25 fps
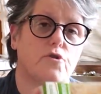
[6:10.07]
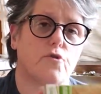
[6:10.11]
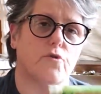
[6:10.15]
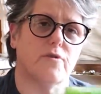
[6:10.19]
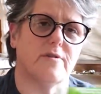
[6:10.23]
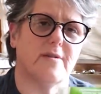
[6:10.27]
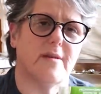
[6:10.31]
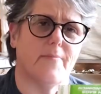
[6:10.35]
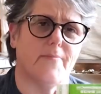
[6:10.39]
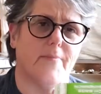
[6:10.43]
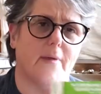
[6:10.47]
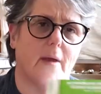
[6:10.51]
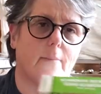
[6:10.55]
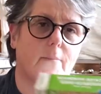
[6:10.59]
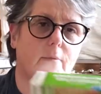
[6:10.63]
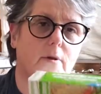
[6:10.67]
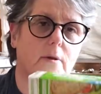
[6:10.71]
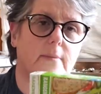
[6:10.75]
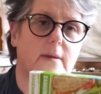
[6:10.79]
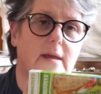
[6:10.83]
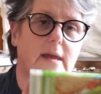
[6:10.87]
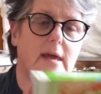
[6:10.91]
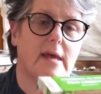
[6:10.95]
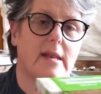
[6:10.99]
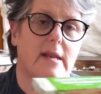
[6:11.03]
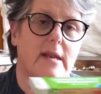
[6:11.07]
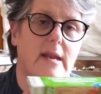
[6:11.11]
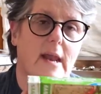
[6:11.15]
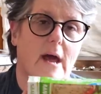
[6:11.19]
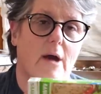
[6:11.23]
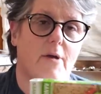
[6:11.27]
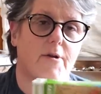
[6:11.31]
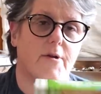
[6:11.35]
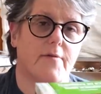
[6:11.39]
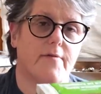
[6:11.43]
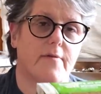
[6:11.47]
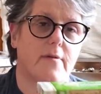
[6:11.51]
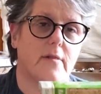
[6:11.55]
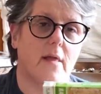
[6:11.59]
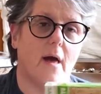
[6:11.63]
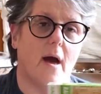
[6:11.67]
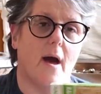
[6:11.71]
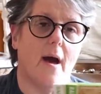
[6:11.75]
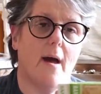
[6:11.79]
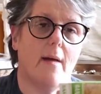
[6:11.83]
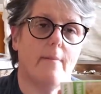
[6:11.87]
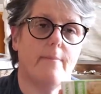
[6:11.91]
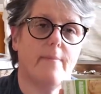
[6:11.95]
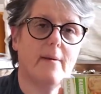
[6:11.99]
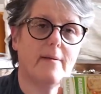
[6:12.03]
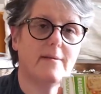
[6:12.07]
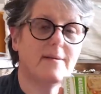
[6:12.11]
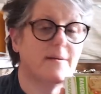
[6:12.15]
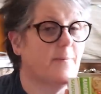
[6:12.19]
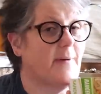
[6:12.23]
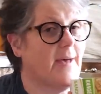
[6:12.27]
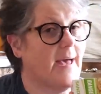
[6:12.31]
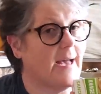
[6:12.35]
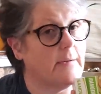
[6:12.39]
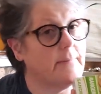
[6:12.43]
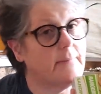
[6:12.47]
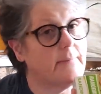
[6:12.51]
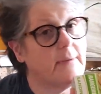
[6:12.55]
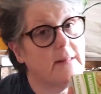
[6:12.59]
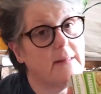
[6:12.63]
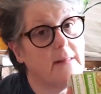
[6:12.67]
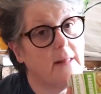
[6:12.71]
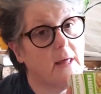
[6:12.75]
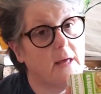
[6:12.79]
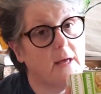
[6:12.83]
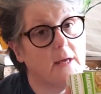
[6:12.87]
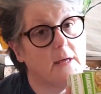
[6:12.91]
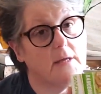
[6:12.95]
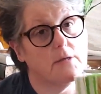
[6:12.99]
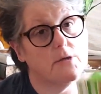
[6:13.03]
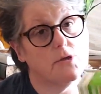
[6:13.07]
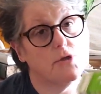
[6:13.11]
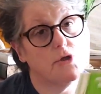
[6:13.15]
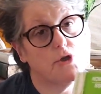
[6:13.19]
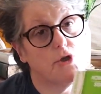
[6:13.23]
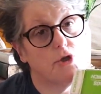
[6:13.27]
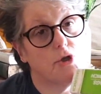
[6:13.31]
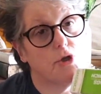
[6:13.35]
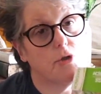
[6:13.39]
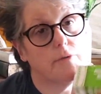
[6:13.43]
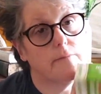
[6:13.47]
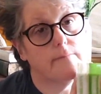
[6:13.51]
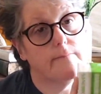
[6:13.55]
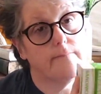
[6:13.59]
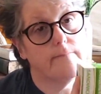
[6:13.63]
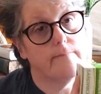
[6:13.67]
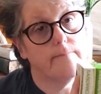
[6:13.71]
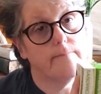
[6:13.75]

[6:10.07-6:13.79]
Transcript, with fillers: or something I'm going to be in and out of a lot. But to pack my lunch